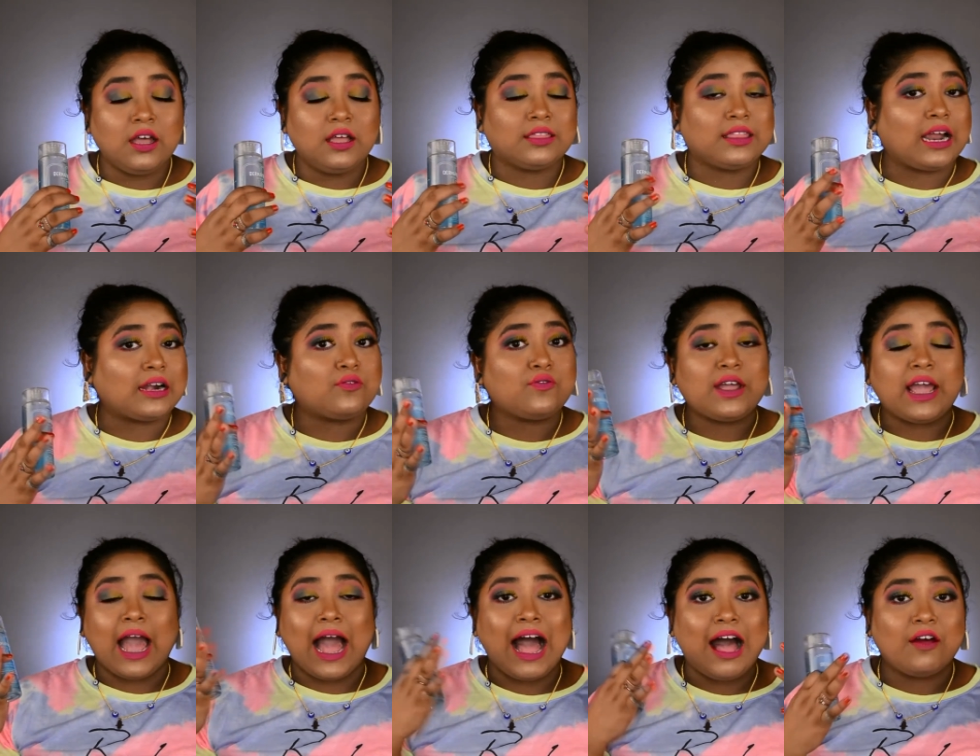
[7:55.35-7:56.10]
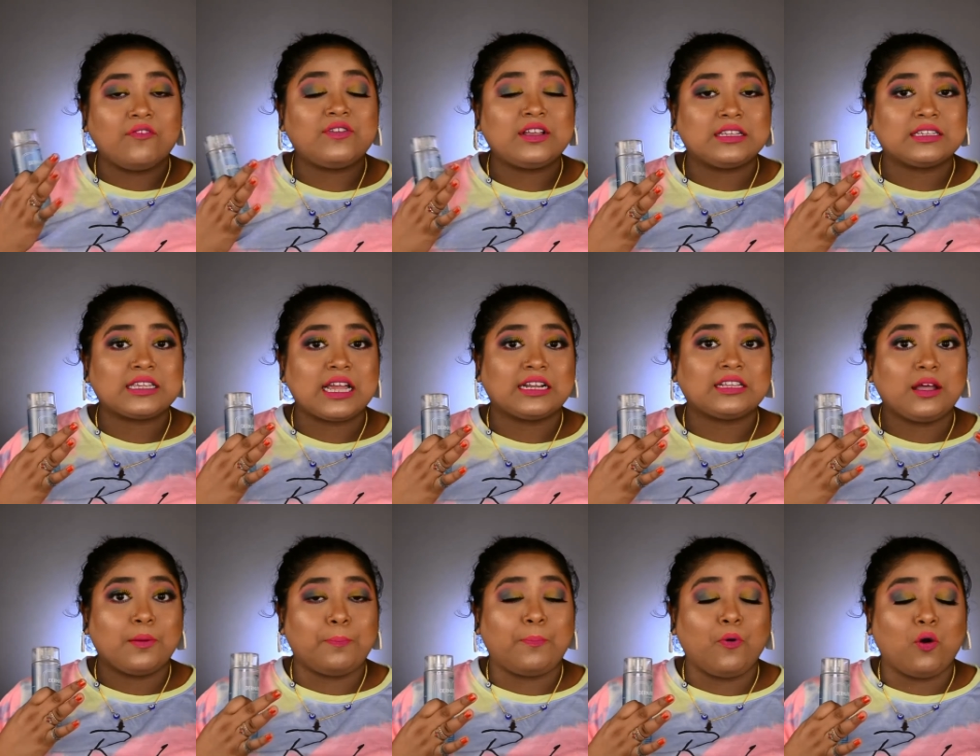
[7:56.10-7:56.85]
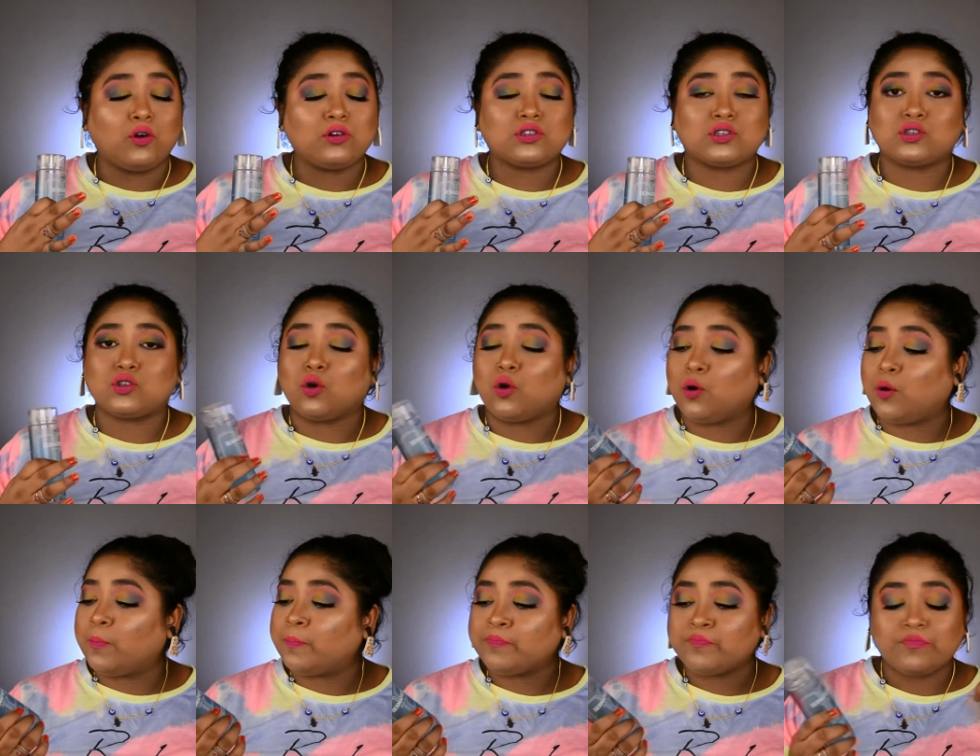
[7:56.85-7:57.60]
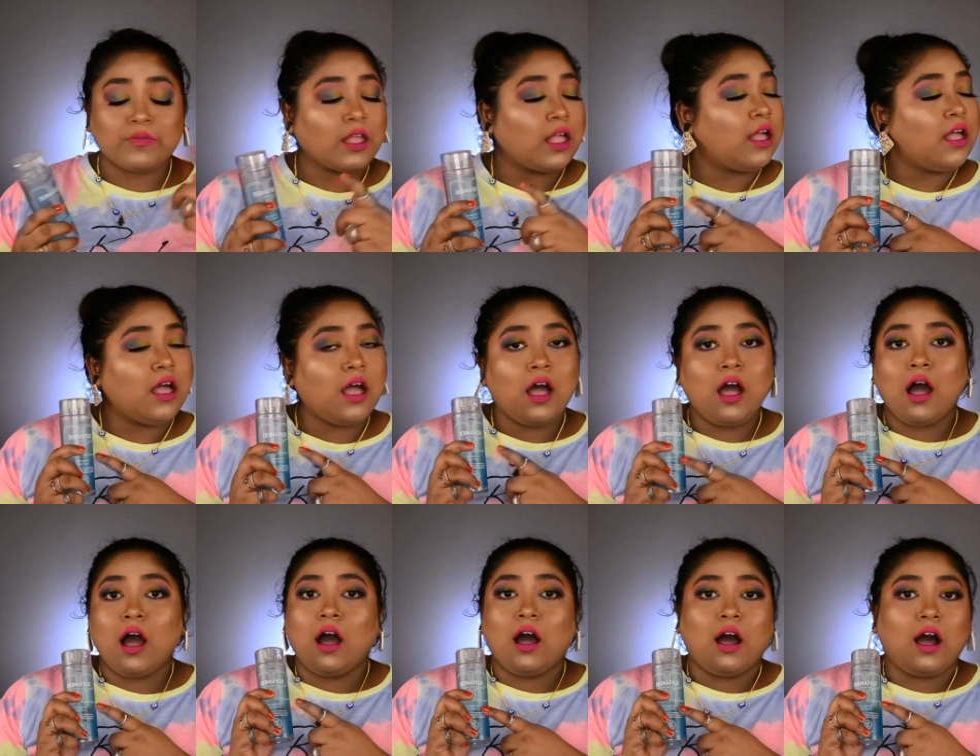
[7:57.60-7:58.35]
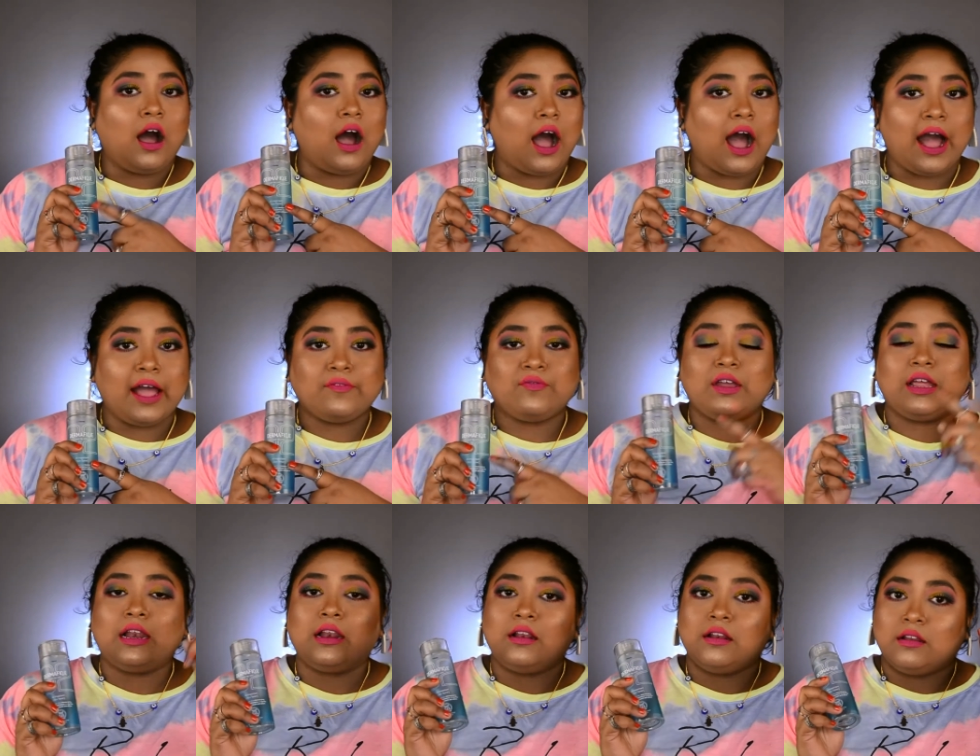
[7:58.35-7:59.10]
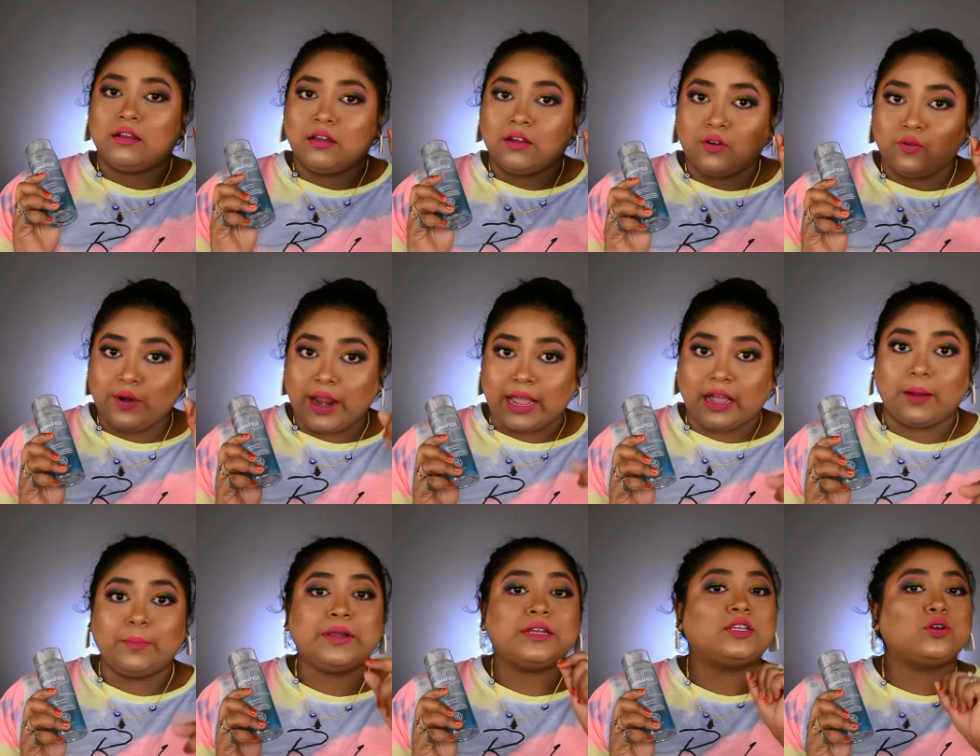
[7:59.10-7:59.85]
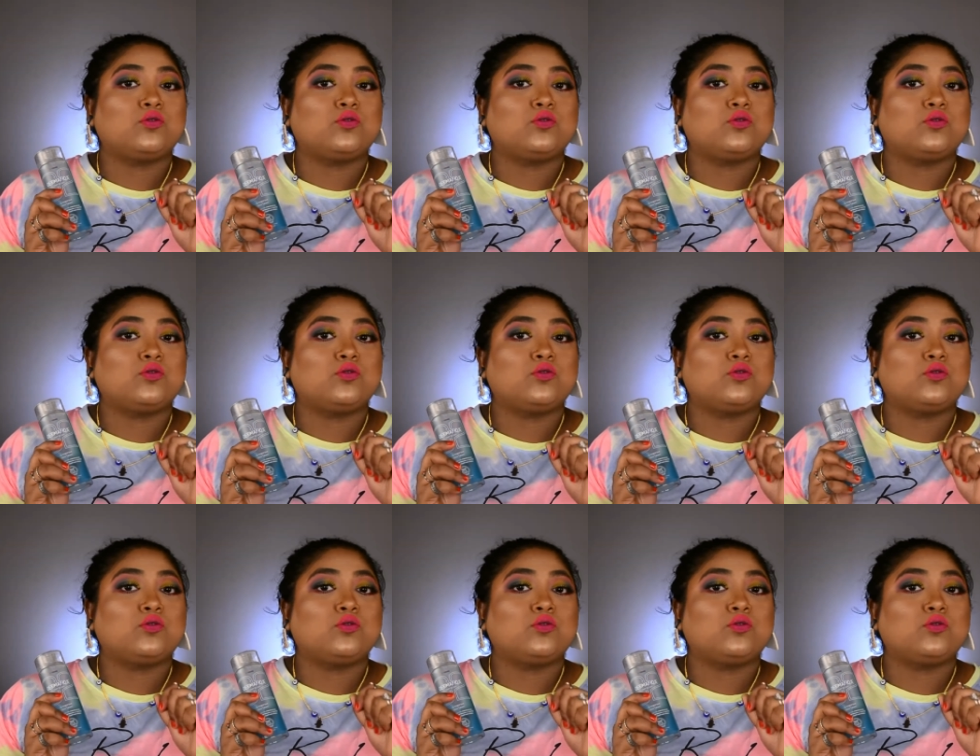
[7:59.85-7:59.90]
that we have inside the pores so i will recommend